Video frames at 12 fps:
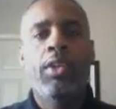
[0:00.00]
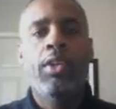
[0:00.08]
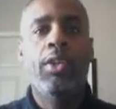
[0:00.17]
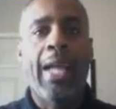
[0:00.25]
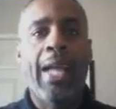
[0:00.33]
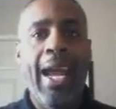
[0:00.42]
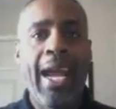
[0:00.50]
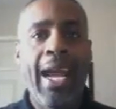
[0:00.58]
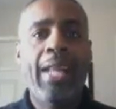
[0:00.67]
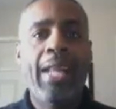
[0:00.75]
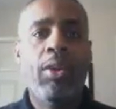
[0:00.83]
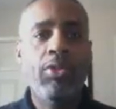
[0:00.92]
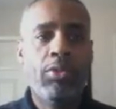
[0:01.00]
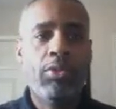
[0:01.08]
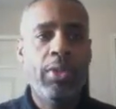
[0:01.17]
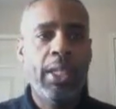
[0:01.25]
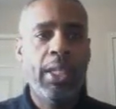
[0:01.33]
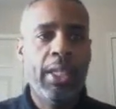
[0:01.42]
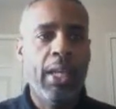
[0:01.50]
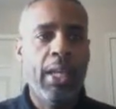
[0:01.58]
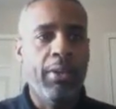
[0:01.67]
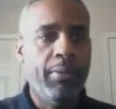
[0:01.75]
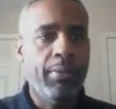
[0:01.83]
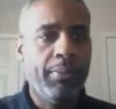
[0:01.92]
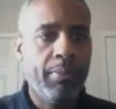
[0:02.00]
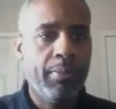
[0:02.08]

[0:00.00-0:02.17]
You're going to add those three together.